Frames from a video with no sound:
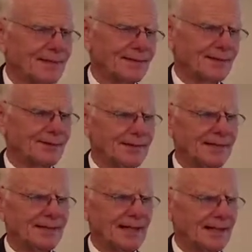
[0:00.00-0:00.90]
Though he
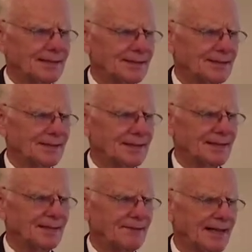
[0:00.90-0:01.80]
did not enjoy
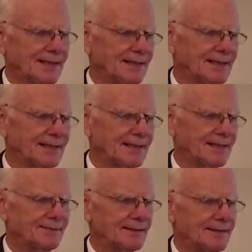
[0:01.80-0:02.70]
the advantages
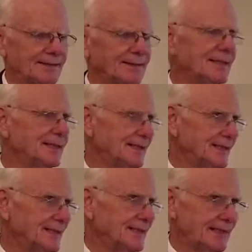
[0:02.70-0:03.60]
of a collegiate
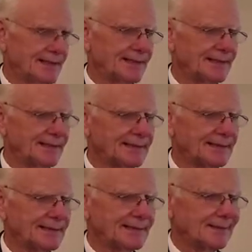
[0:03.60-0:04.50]
education,
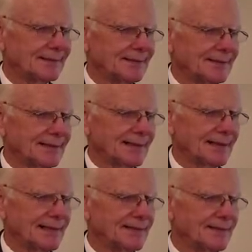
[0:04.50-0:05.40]

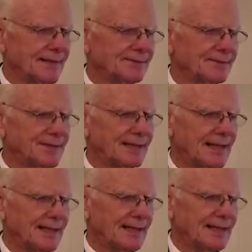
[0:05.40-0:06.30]
his love of
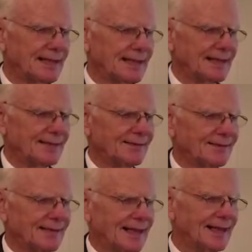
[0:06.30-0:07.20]
study
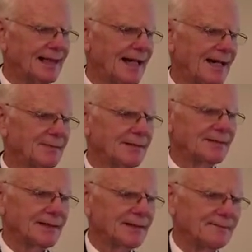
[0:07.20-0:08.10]
and a habit
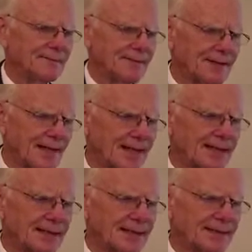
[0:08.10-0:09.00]
of careful
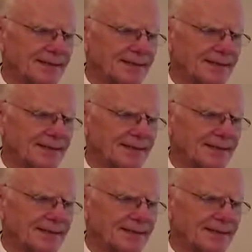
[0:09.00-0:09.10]
thought and